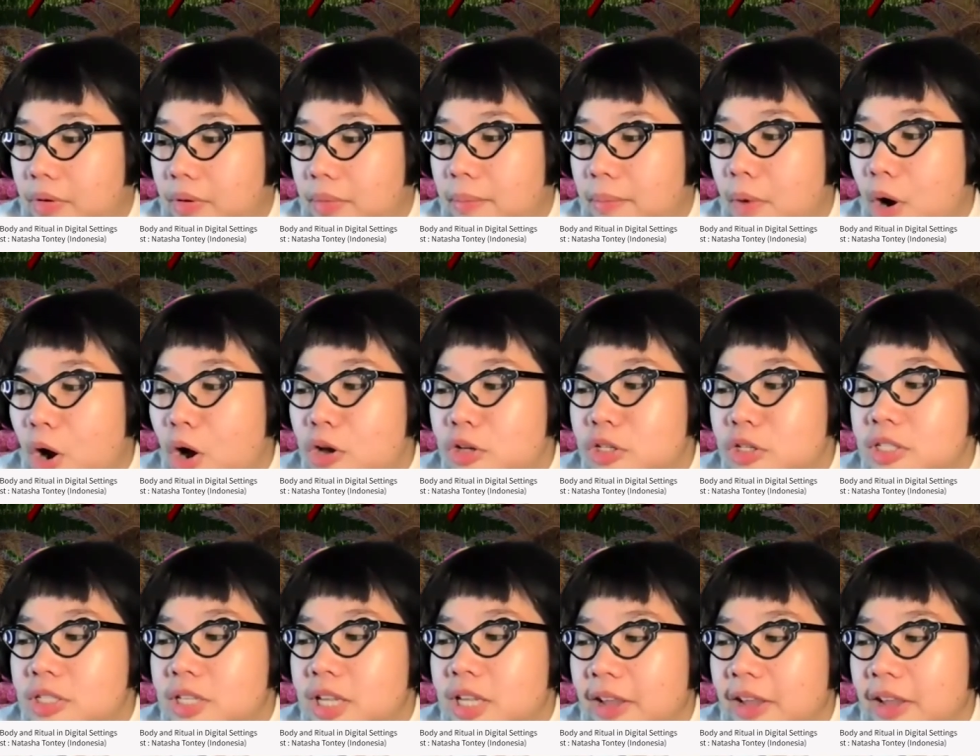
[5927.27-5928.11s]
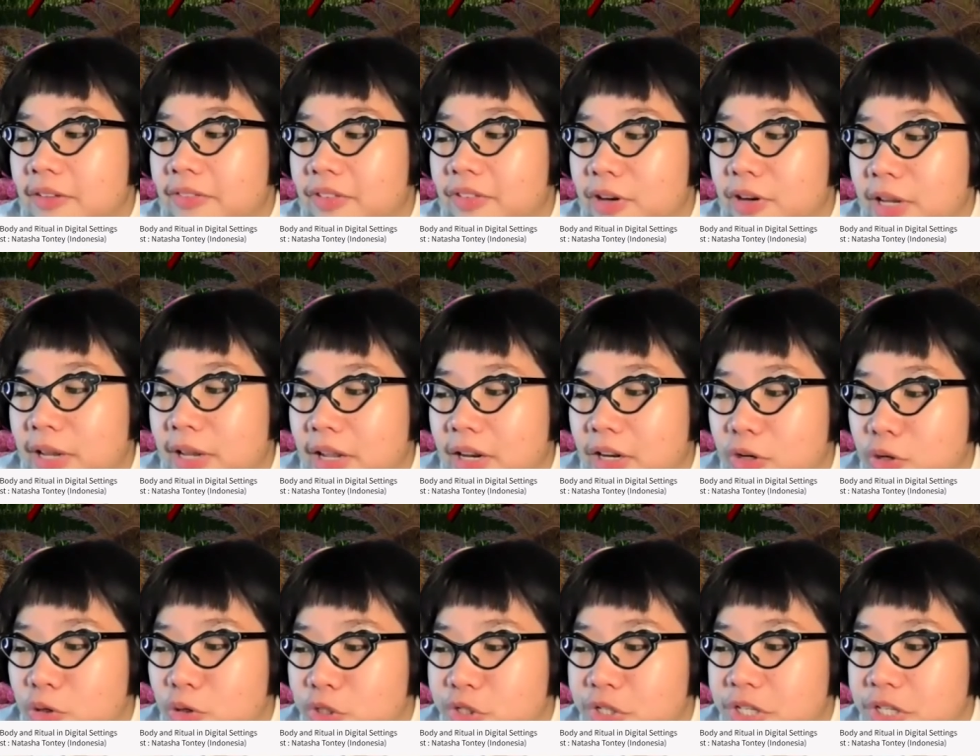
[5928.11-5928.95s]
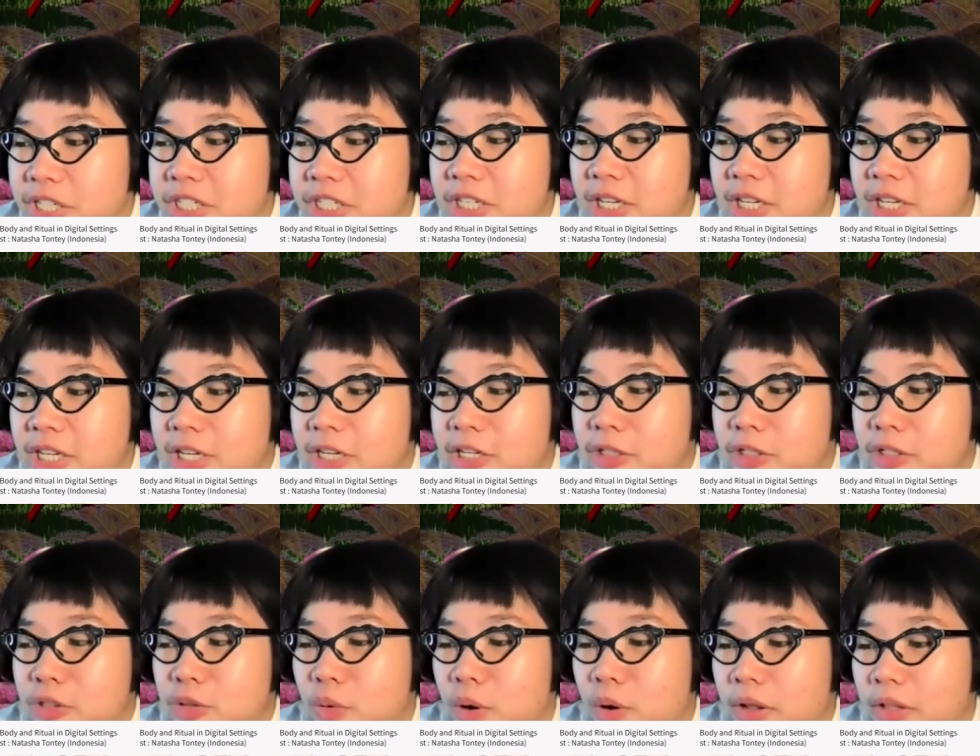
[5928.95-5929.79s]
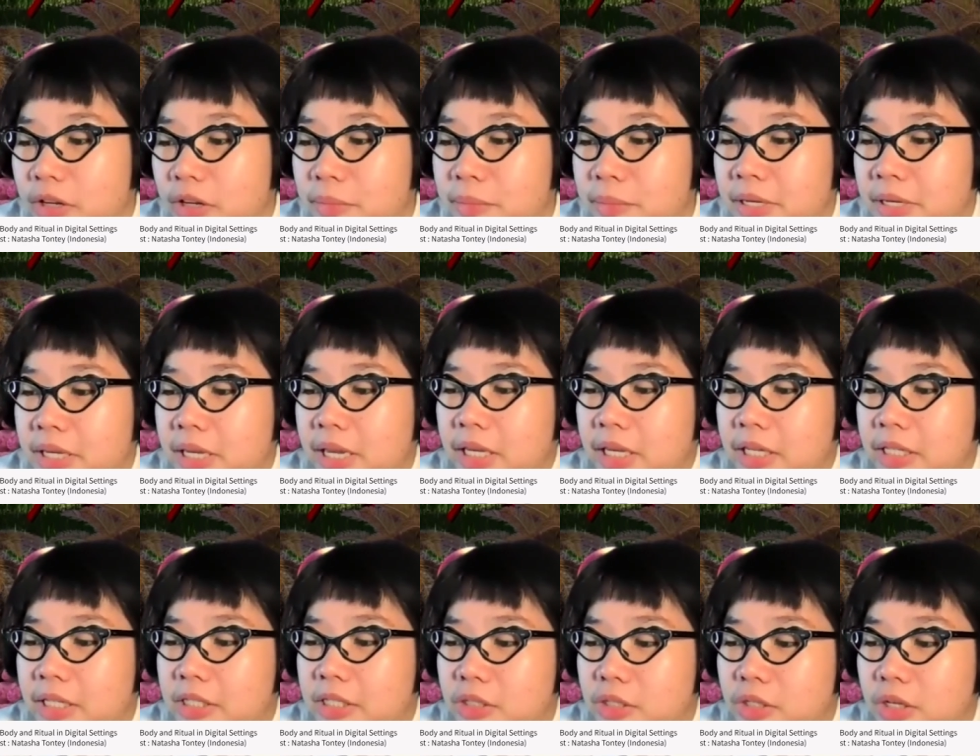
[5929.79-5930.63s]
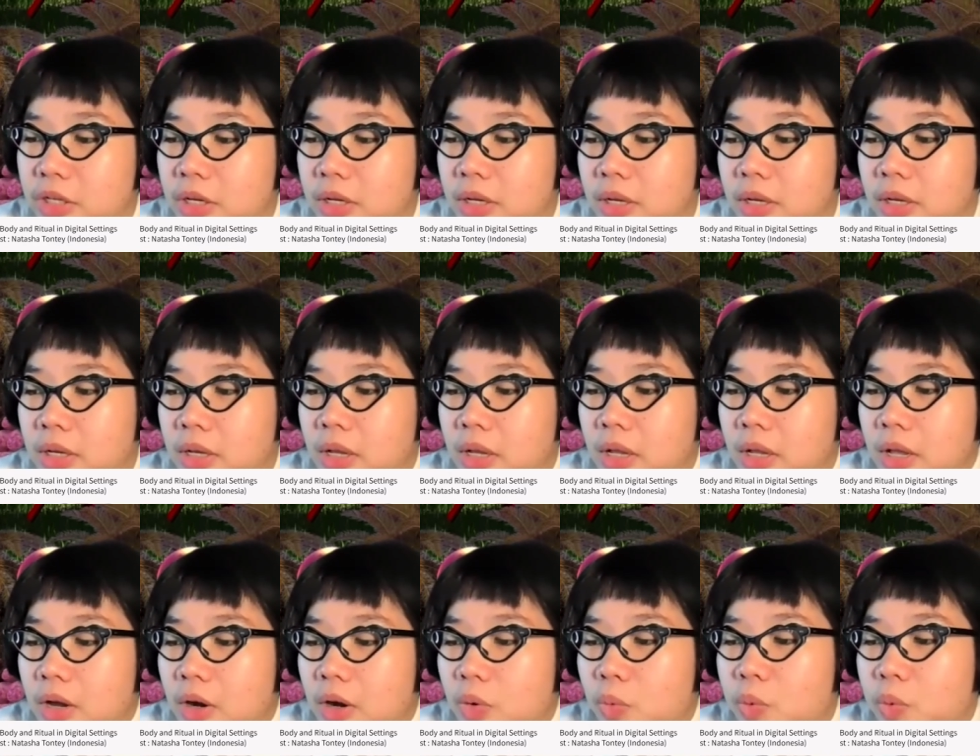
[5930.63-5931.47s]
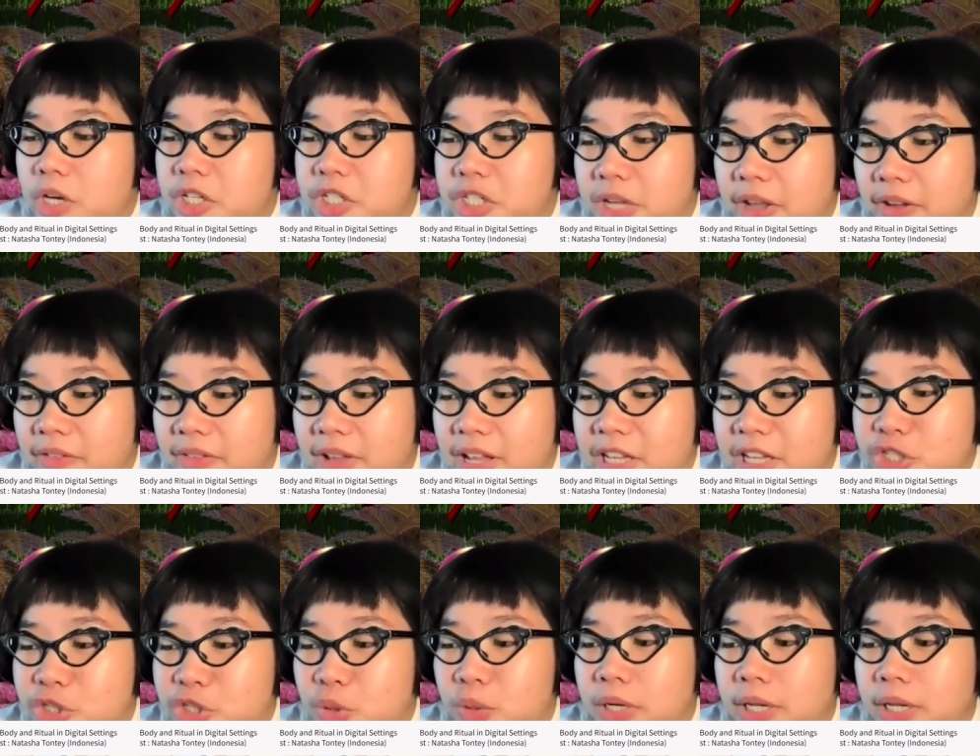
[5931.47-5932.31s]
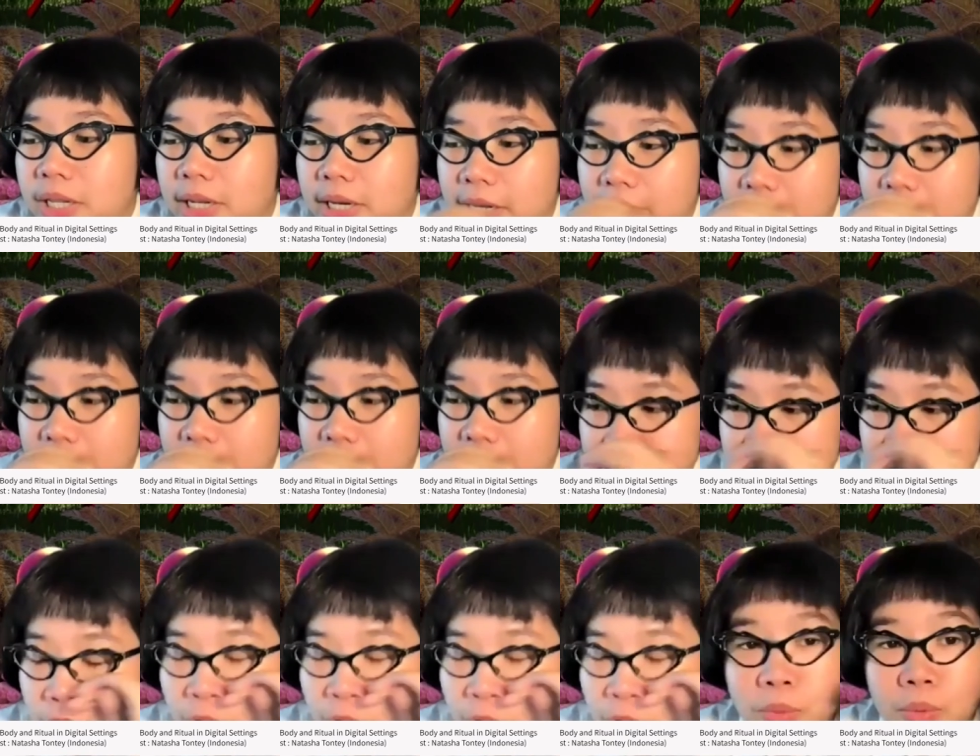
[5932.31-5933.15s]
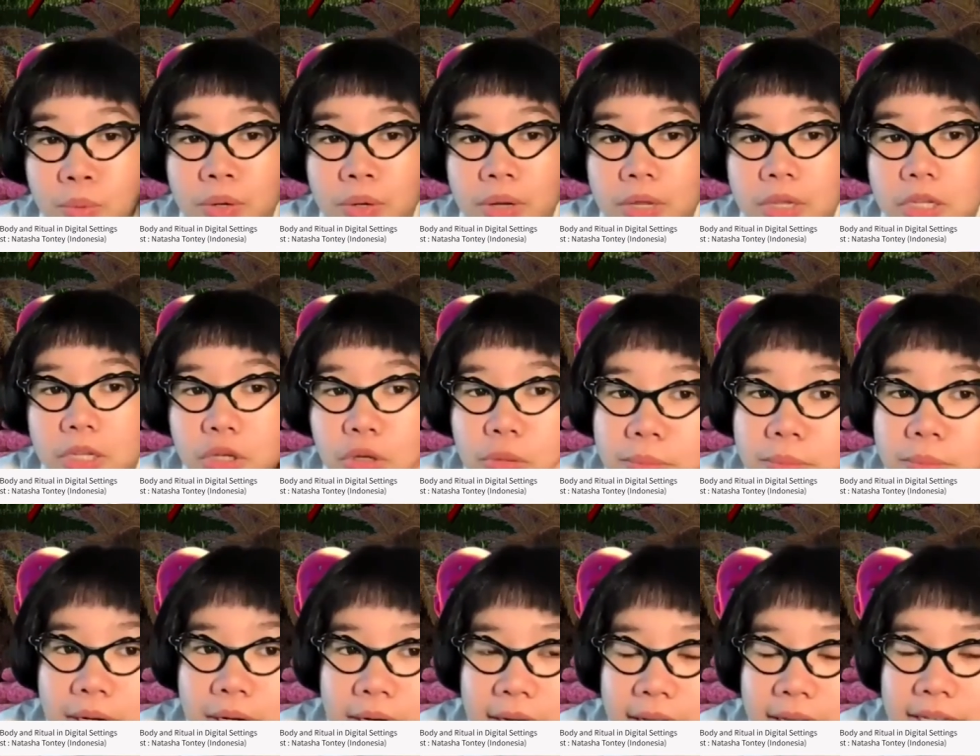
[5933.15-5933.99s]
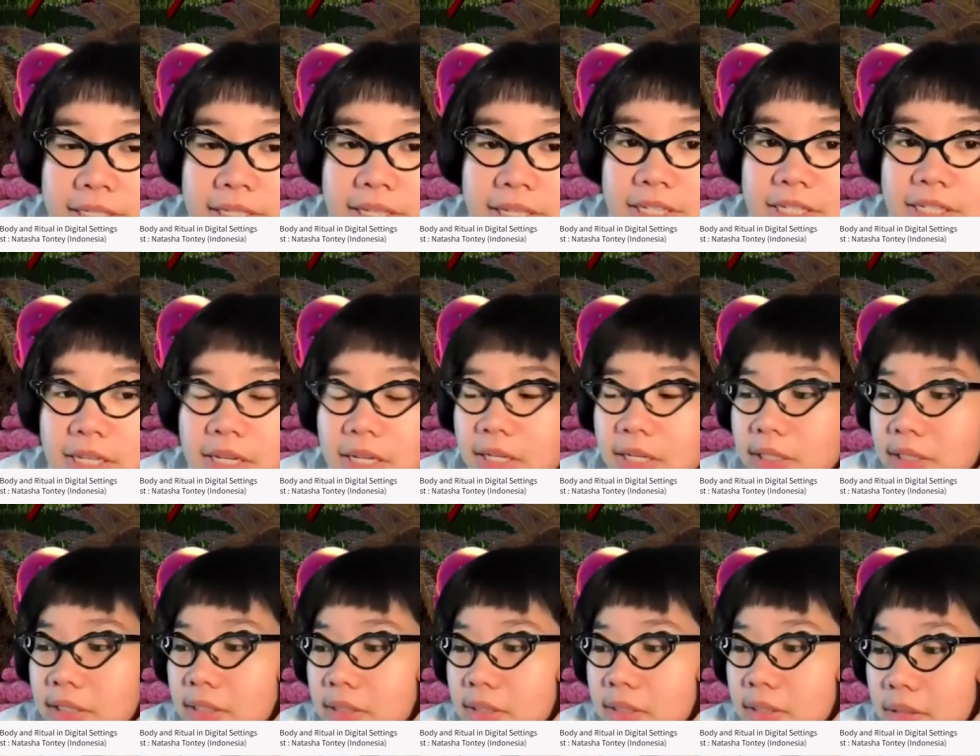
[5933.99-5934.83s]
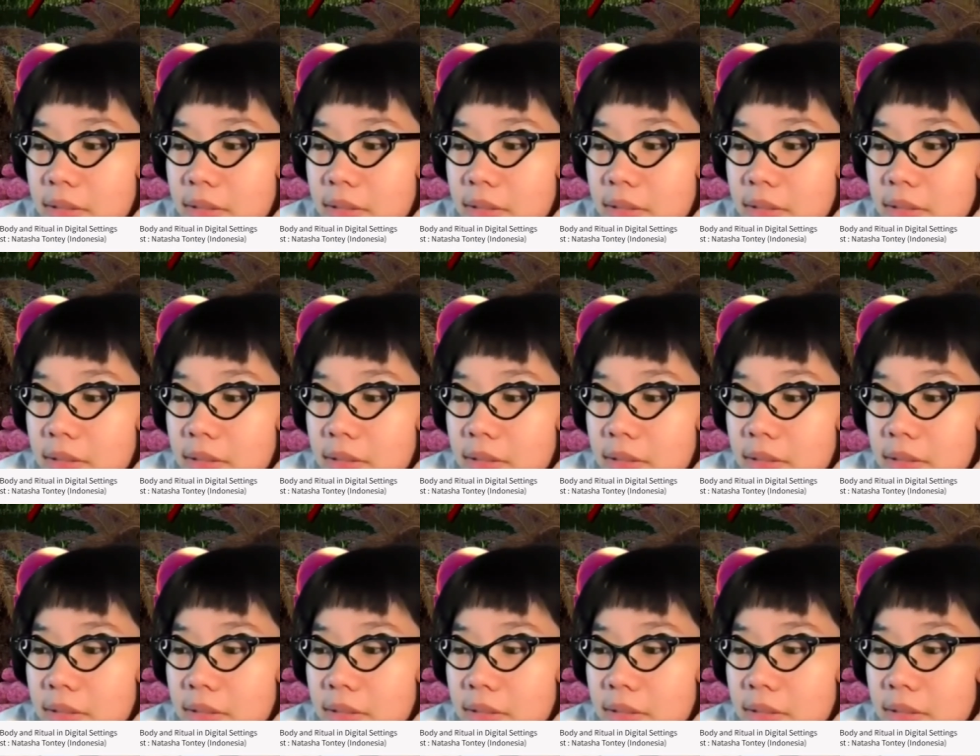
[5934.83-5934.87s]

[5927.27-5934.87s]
moss give nutrition to other beings, which eventually leads to human existence.